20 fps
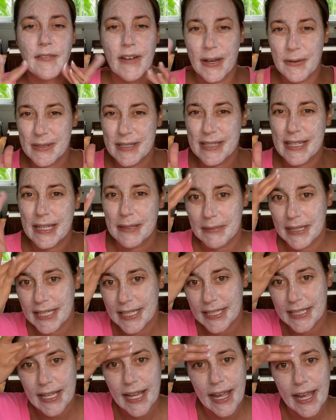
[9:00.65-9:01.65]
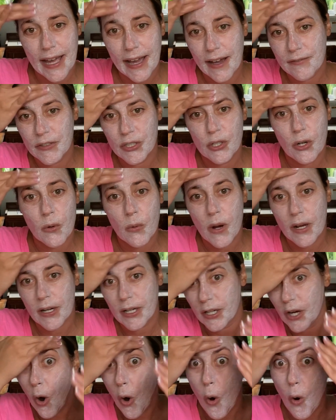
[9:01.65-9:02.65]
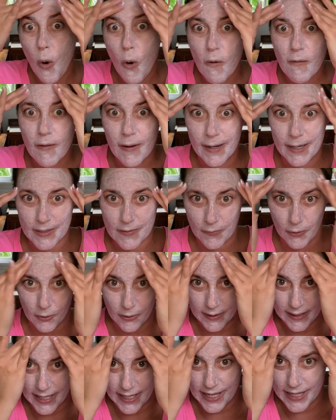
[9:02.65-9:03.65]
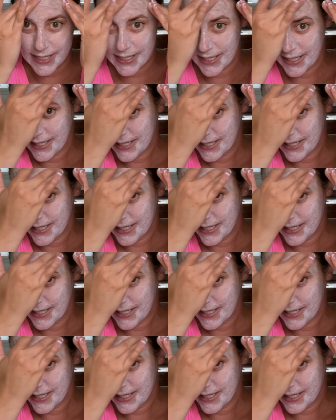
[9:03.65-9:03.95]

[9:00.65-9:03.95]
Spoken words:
I would say a minute and a half. You don't want to over exfoliate.